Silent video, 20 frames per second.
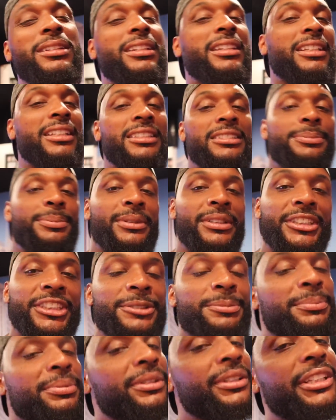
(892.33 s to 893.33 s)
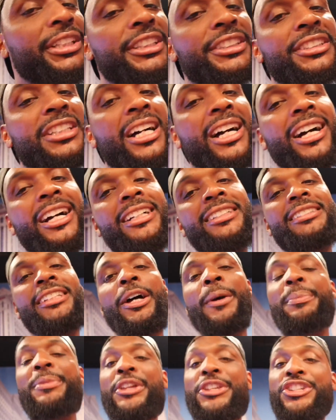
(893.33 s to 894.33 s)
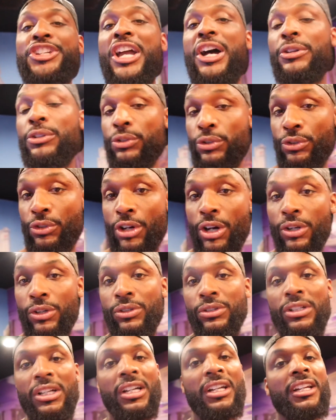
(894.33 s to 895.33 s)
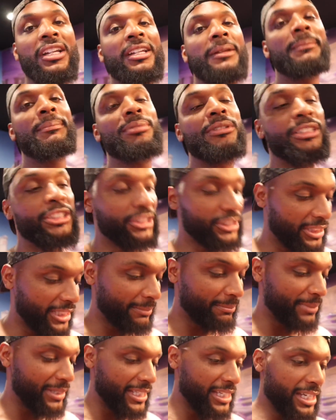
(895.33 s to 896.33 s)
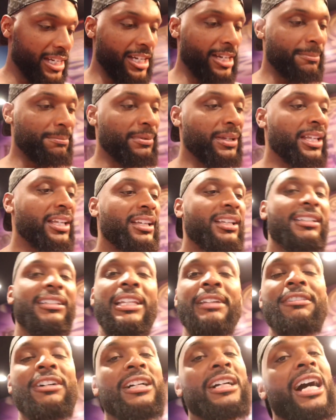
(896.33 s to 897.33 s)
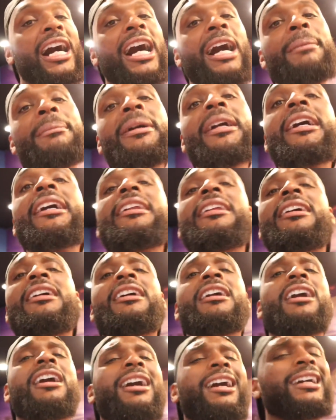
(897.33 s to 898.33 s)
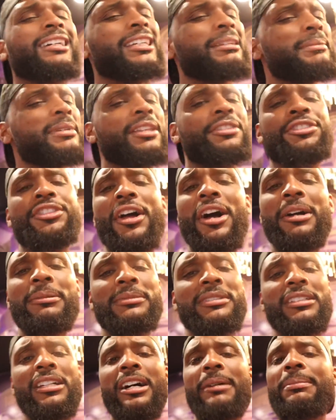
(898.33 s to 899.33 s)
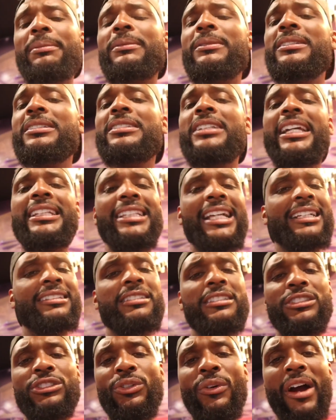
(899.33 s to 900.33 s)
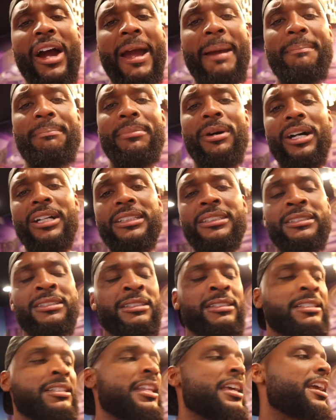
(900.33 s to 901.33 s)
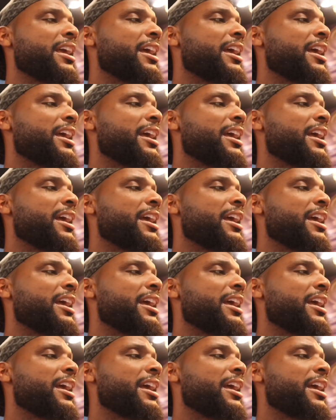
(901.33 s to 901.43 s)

Please, please, please guys, help the channel grow. Please hit me up, leave a comment, uh, give me a thumbs up, hit that subscribe button